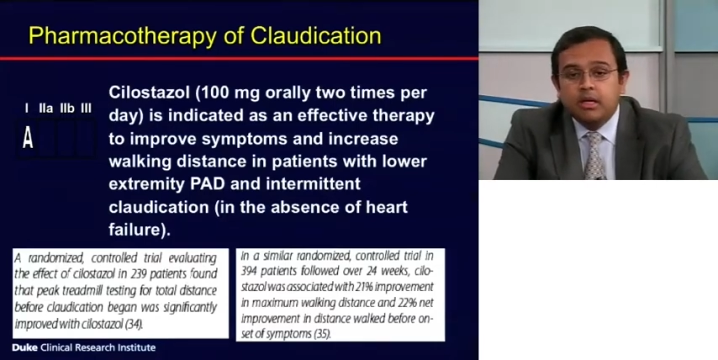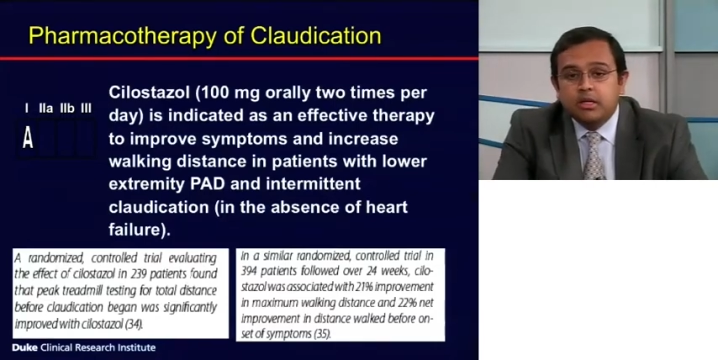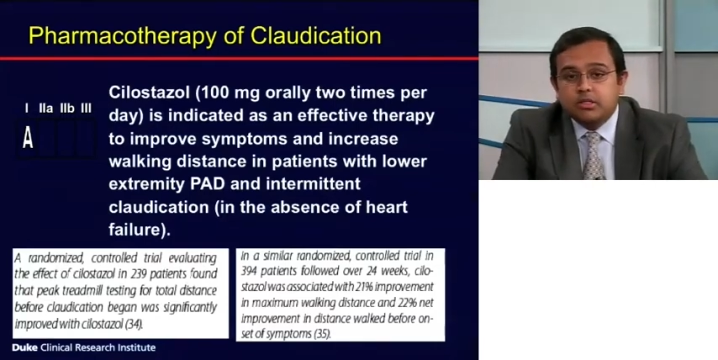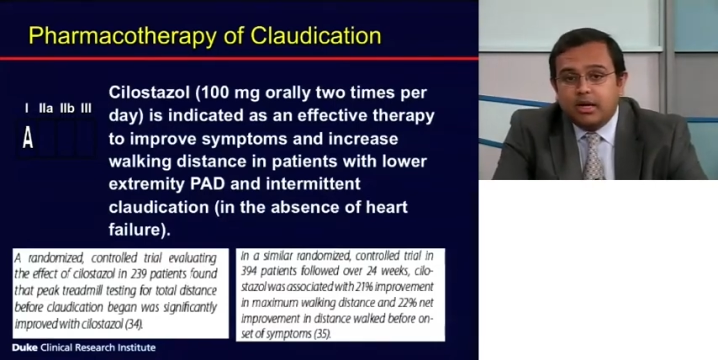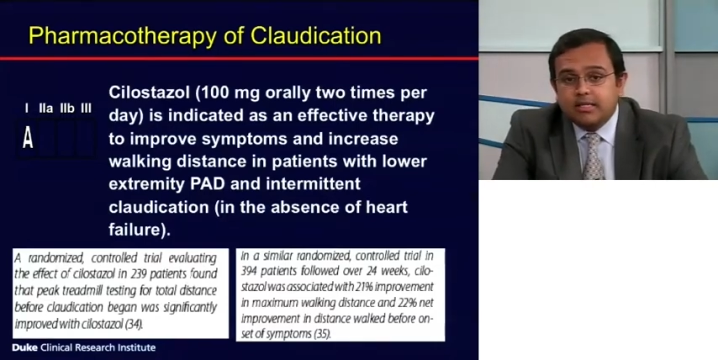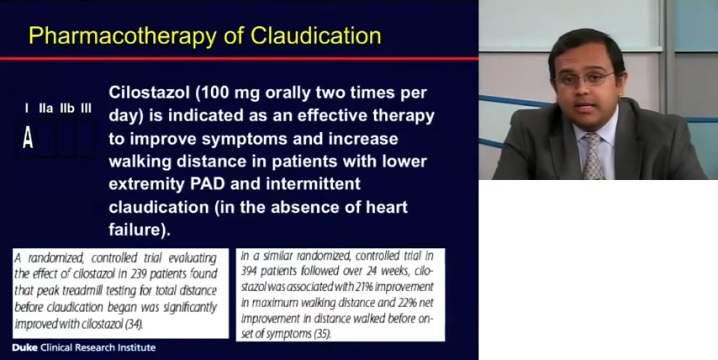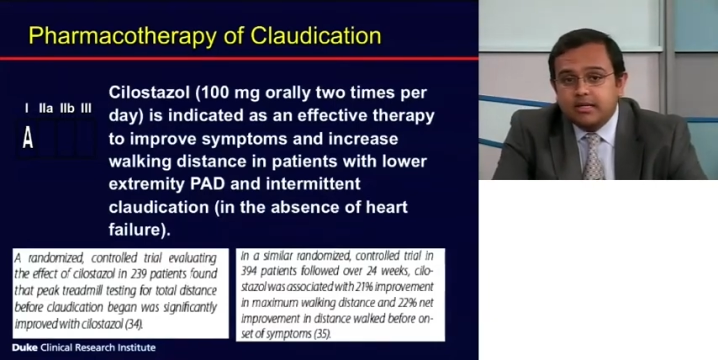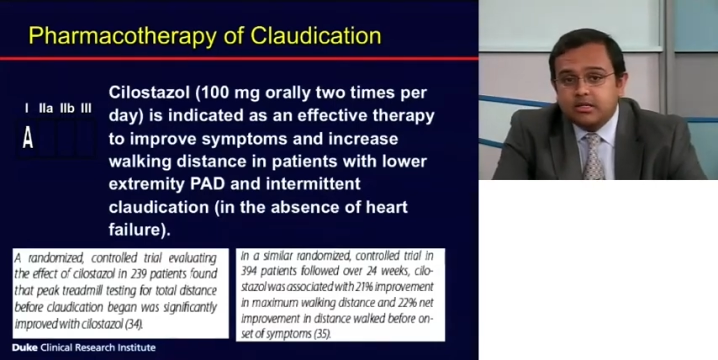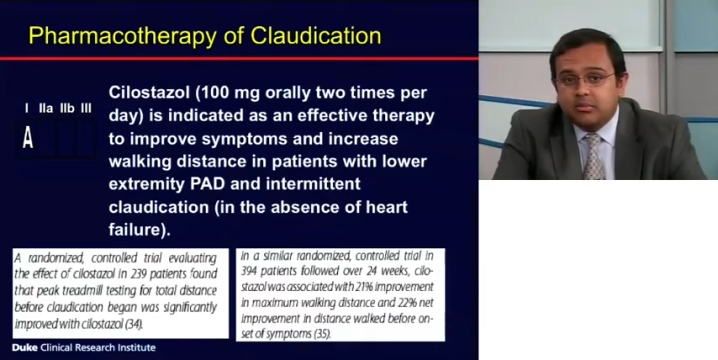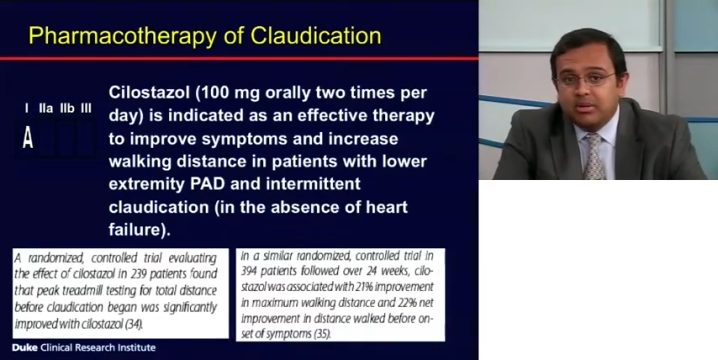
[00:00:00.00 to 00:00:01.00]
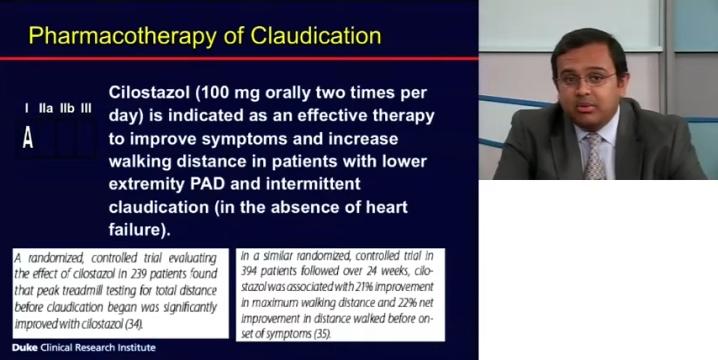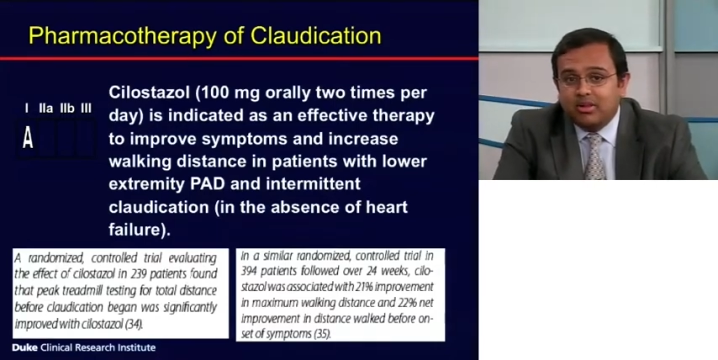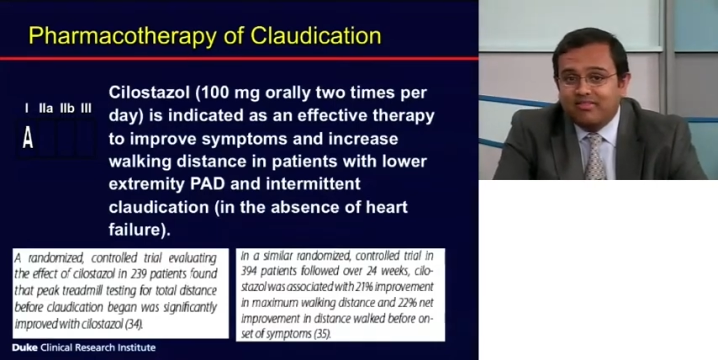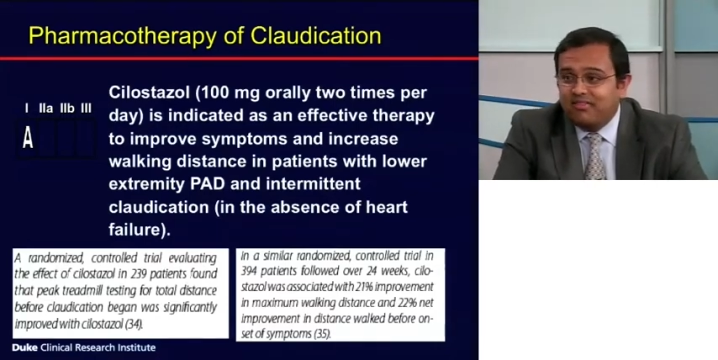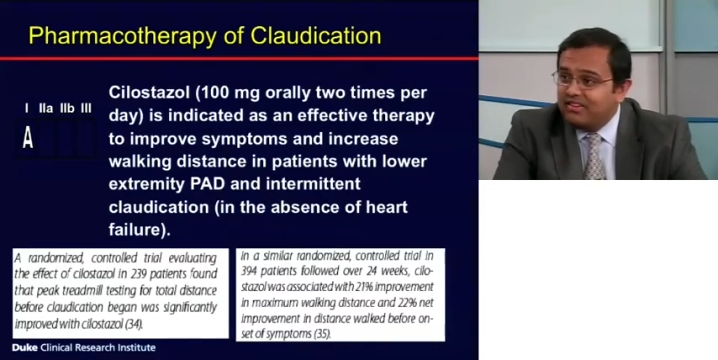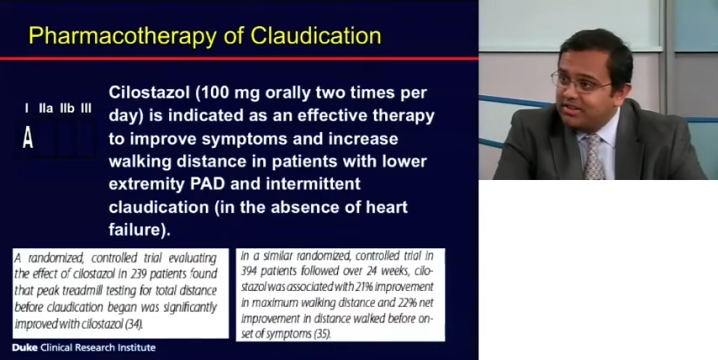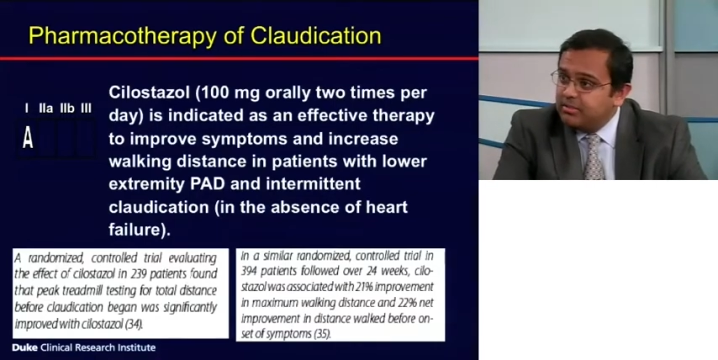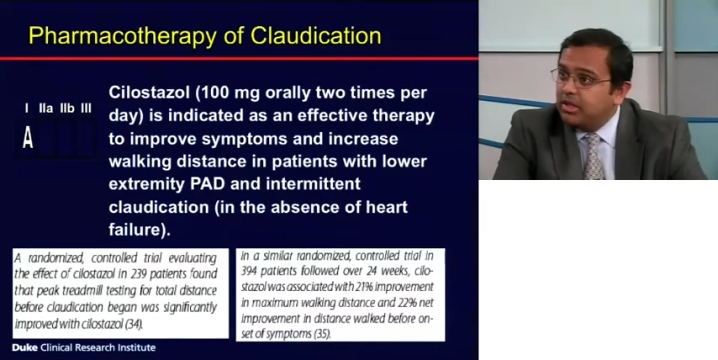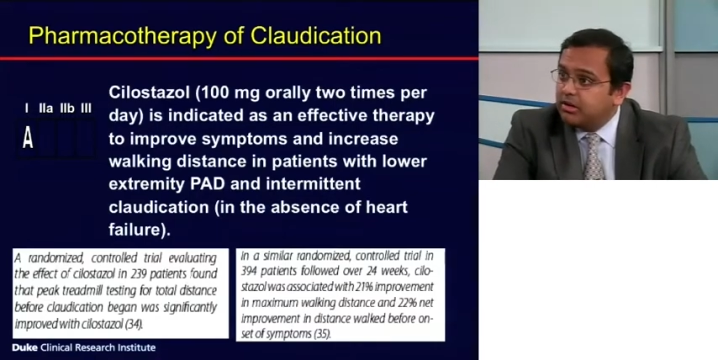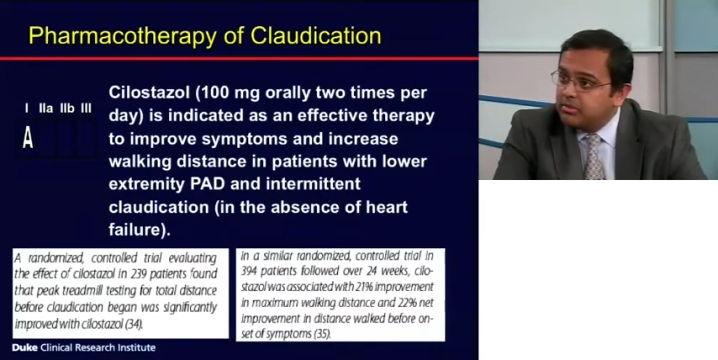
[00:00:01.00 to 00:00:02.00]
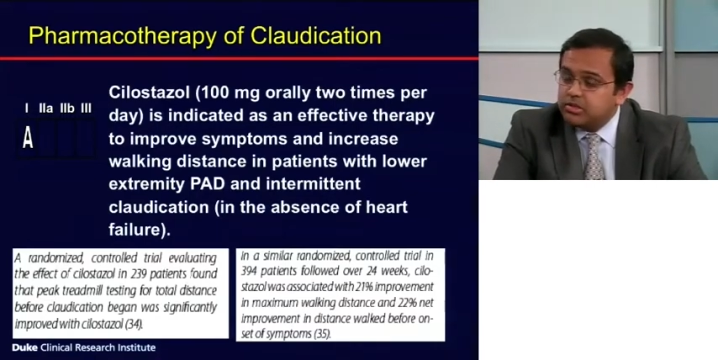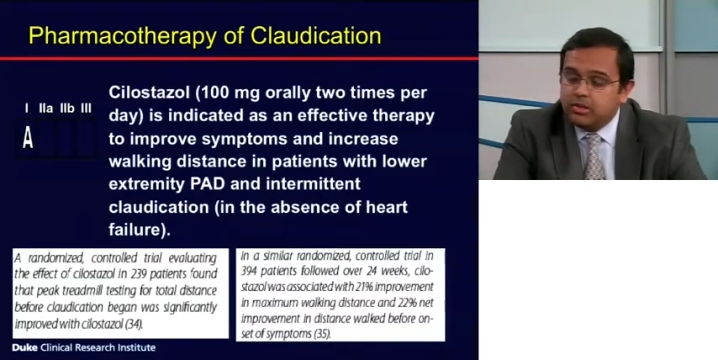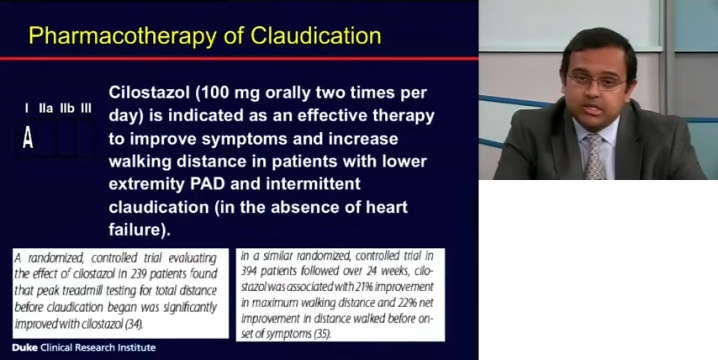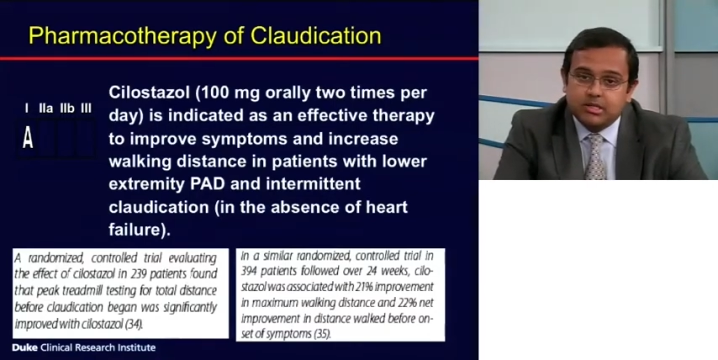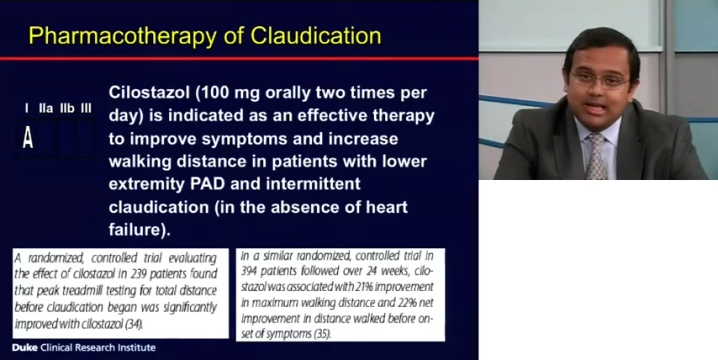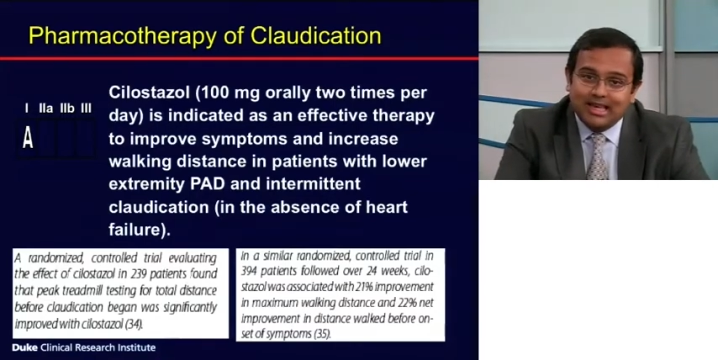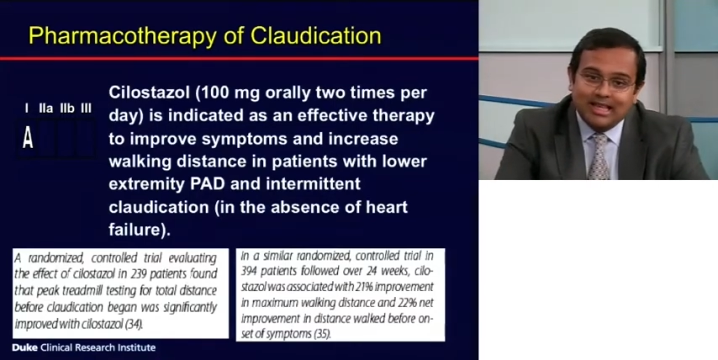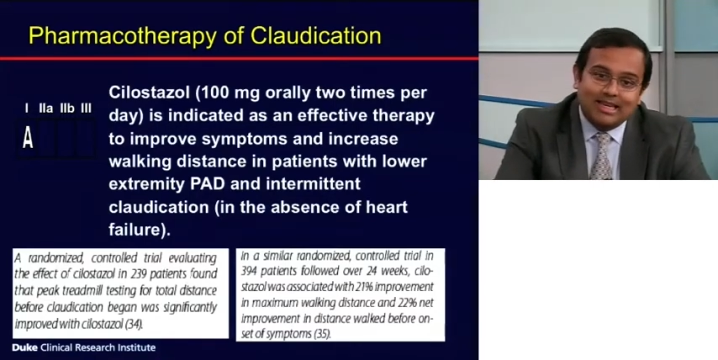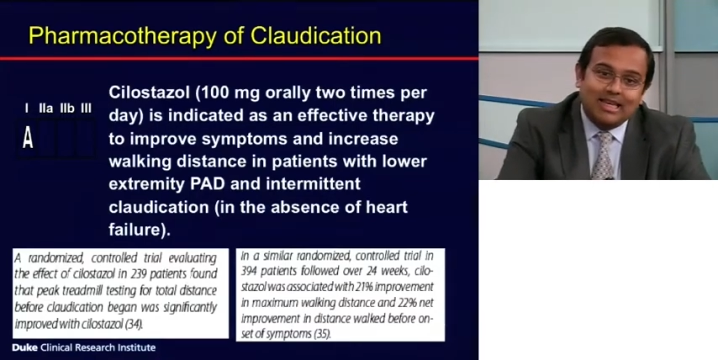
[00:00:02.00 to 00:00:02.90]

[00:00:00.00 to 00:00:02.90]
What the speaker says: So I tend to start people at 50 milligrams twice a day and then